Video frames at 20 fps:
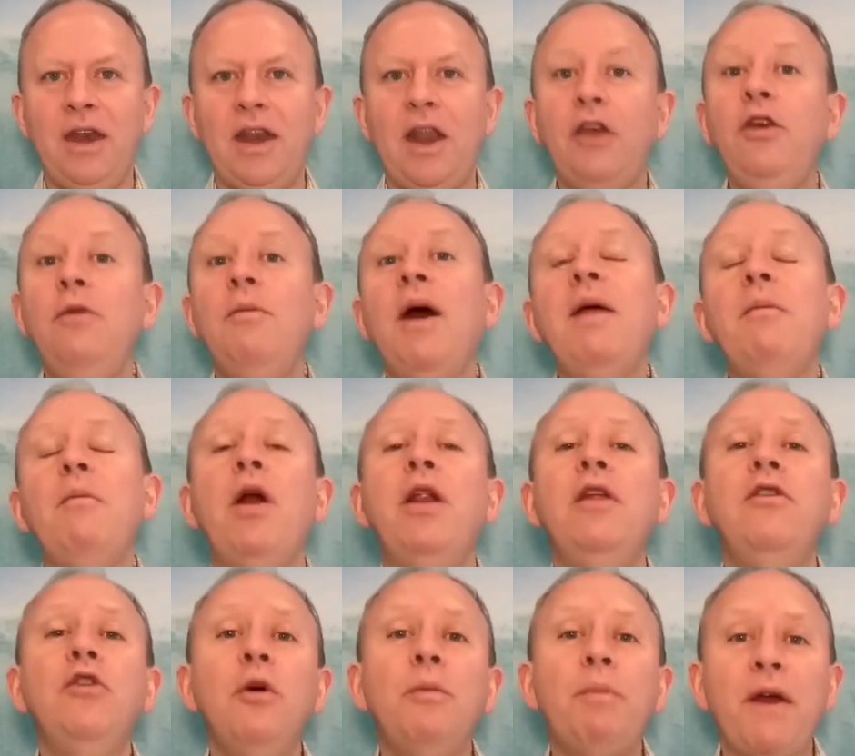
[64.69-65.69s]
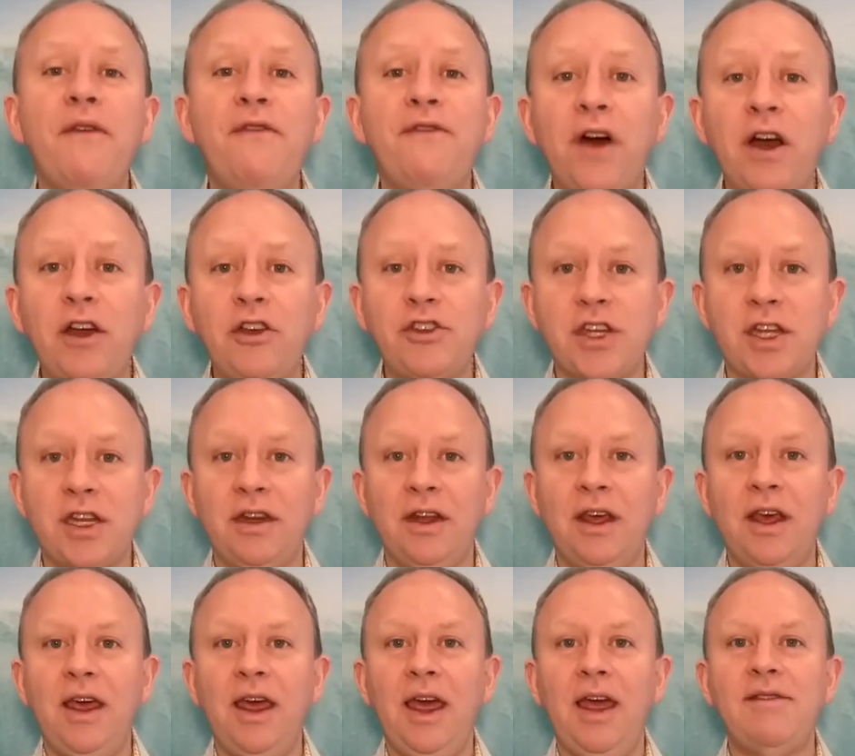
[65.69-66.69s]
Now, you might want to do it by function
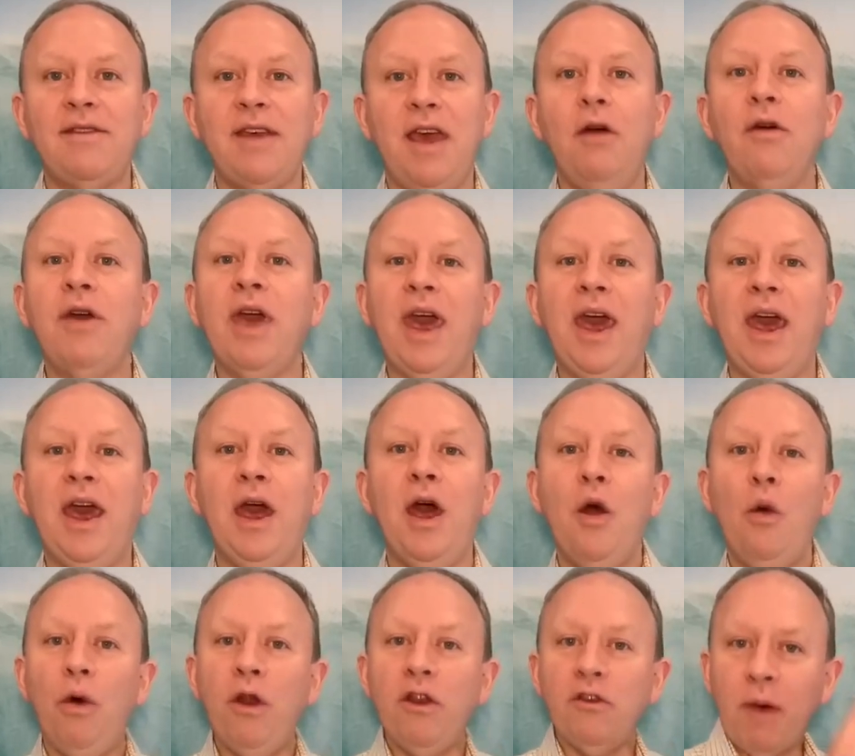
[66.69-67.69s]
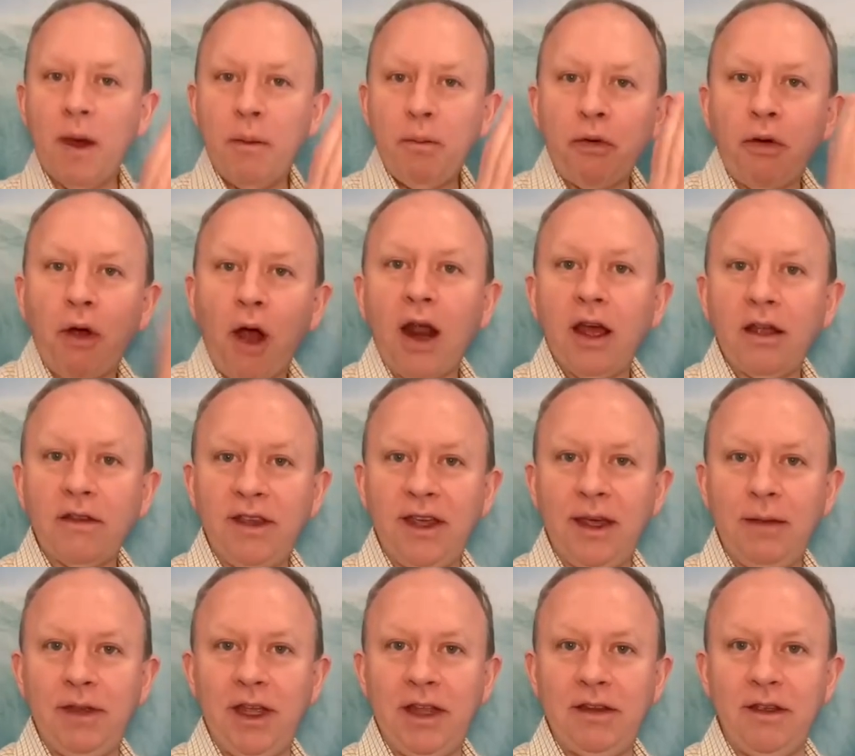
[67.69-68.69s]
and say, okay, what does my product
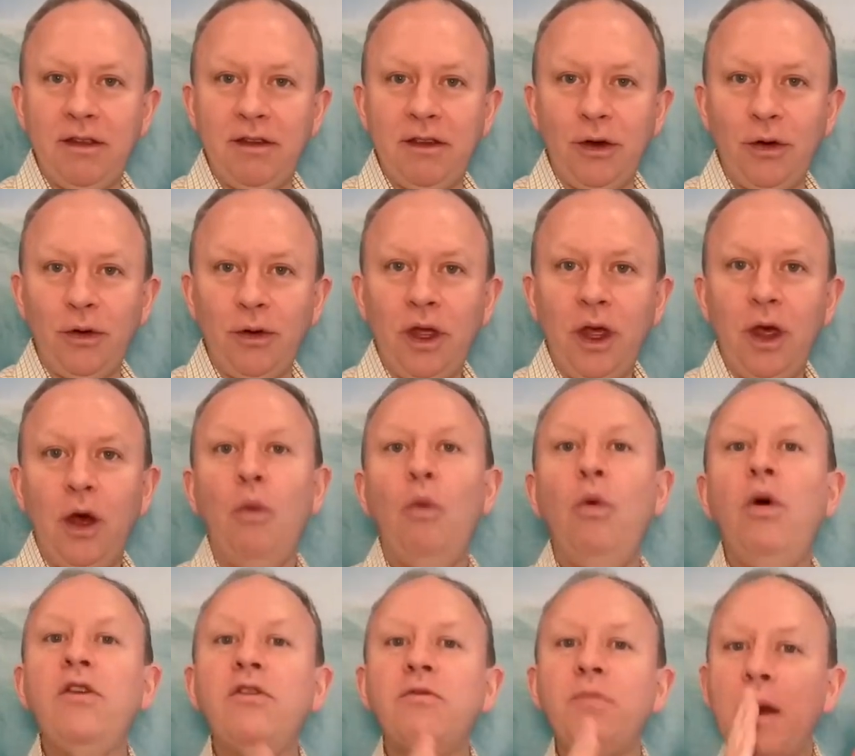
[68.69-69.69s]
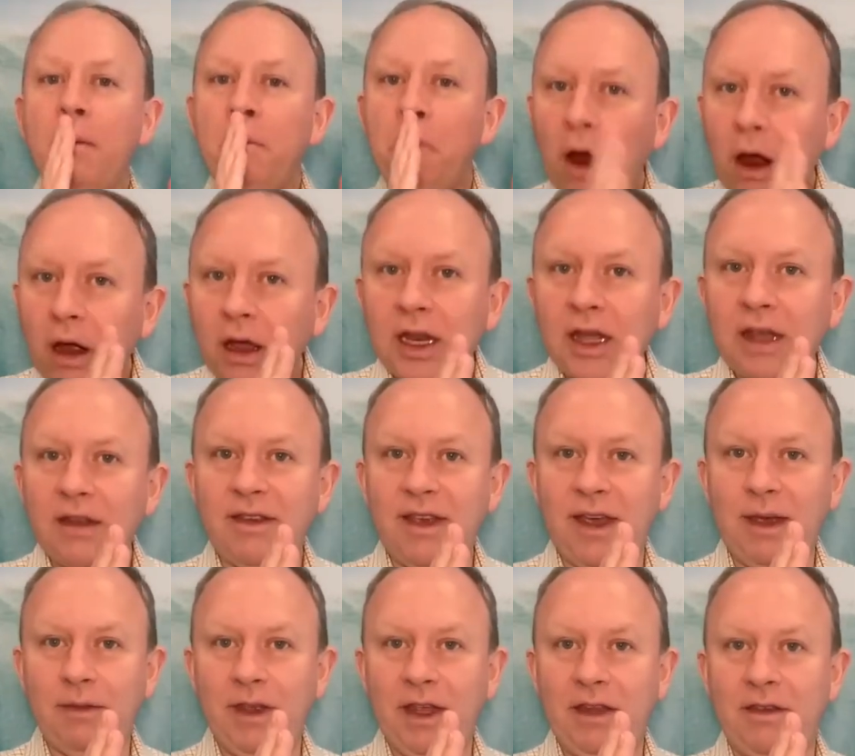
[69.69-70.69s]
team need to do? What does my marketing
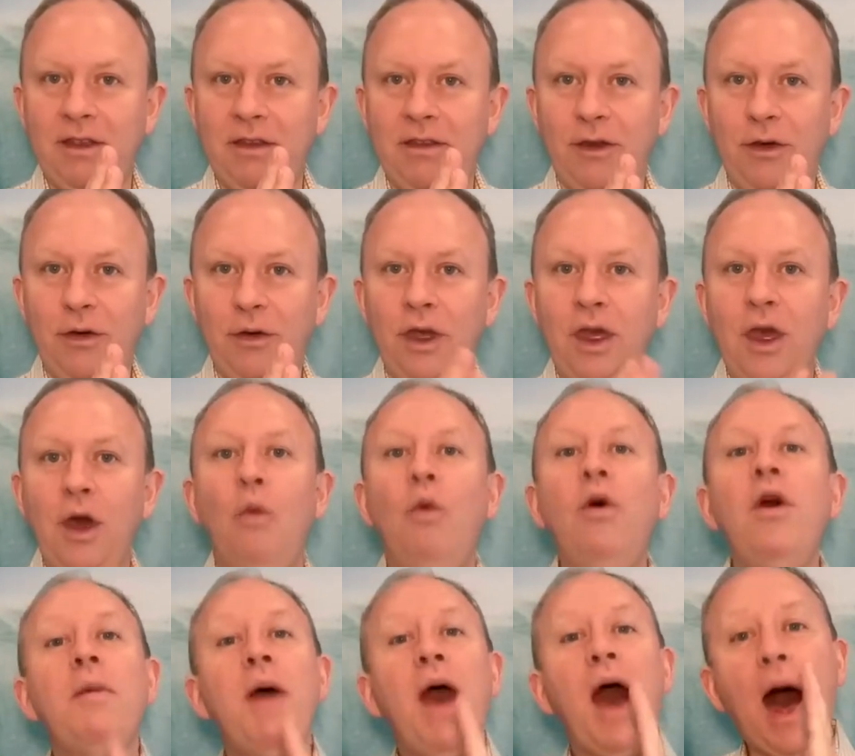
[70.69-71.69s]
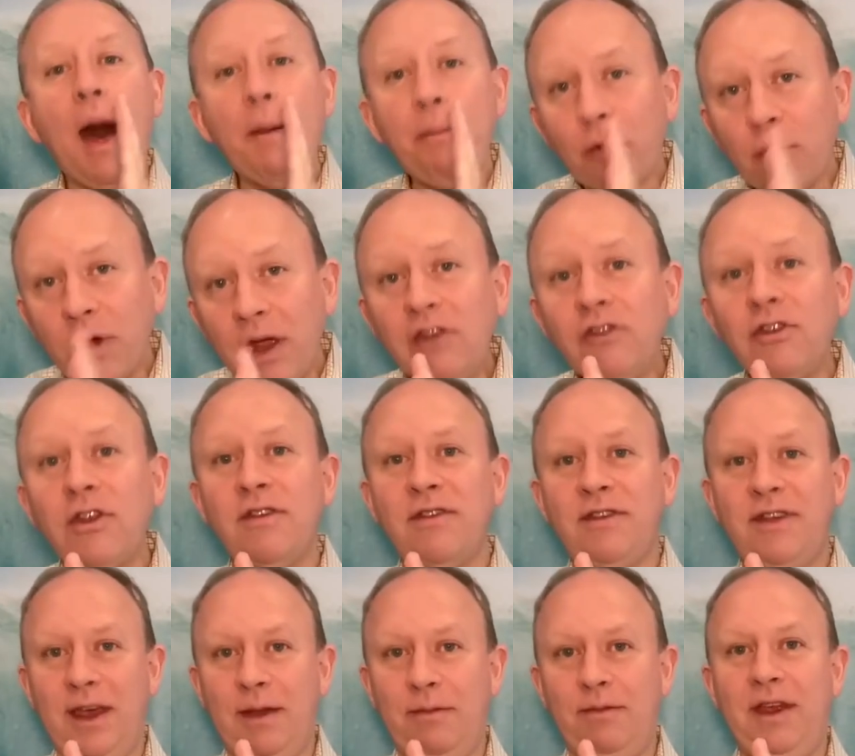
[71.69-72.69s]
team need to do? What do my
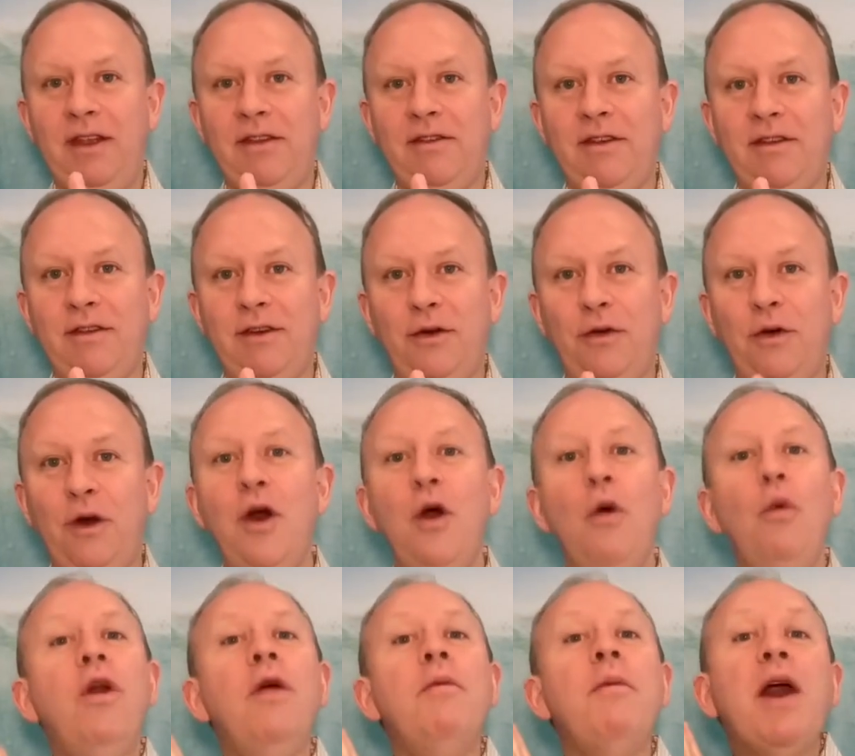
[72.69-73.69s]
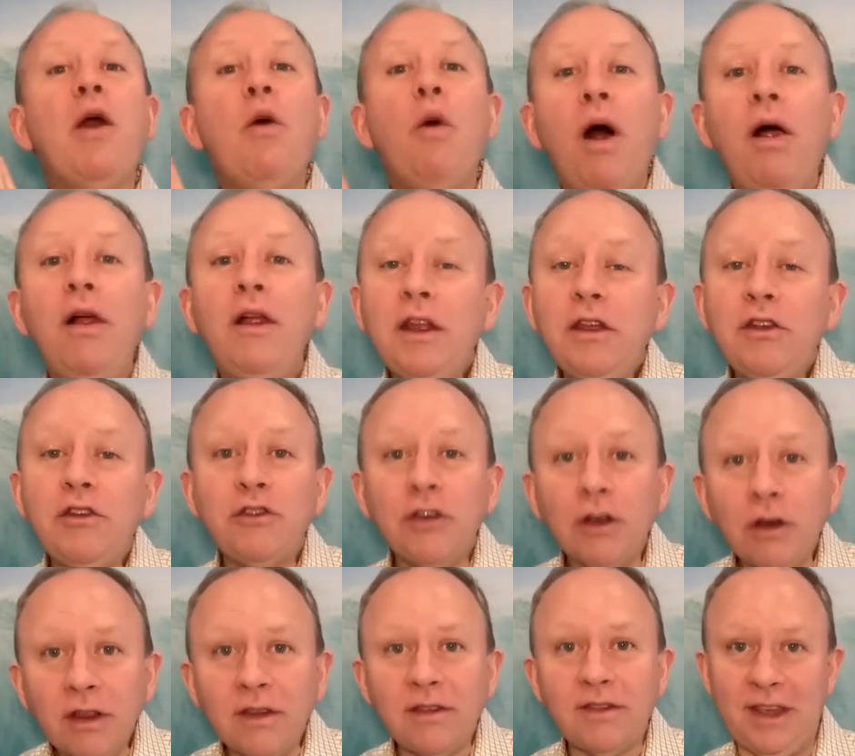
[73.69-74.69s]
operations team need to do? What do my quality
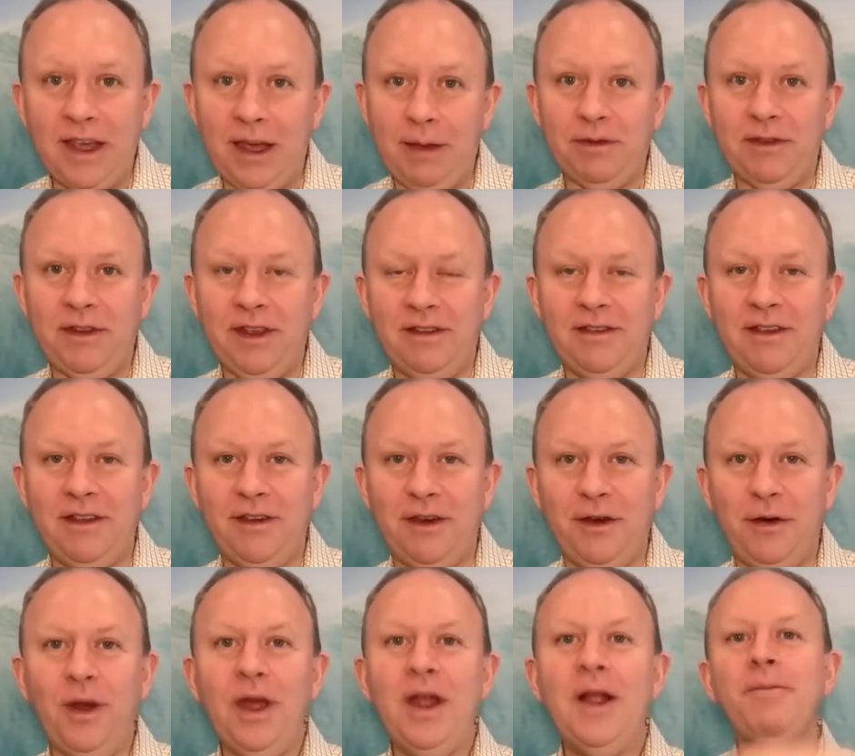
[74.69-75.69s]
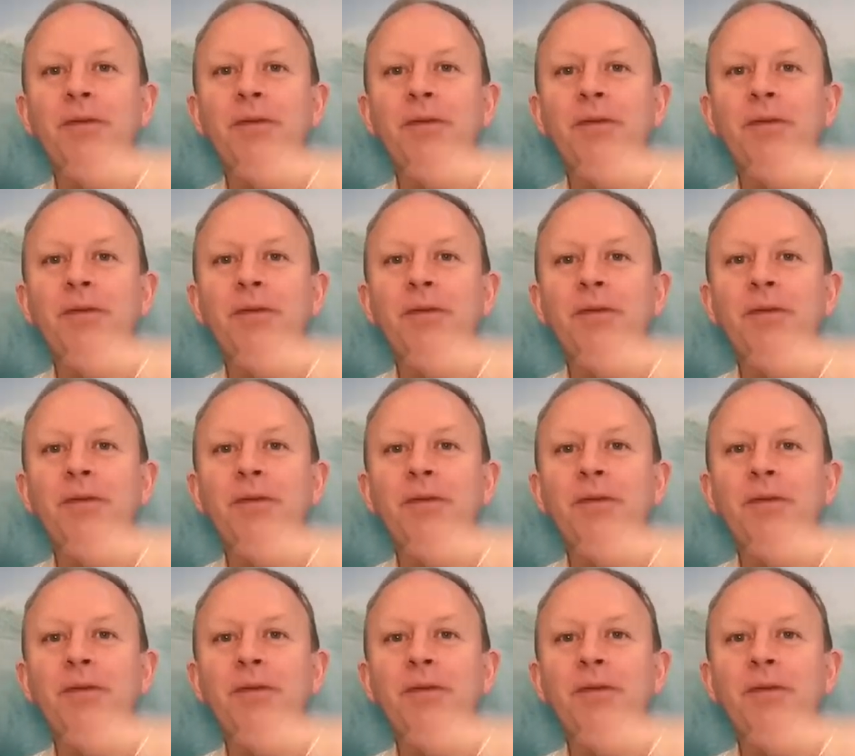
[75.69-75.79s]
assurance teams need to do?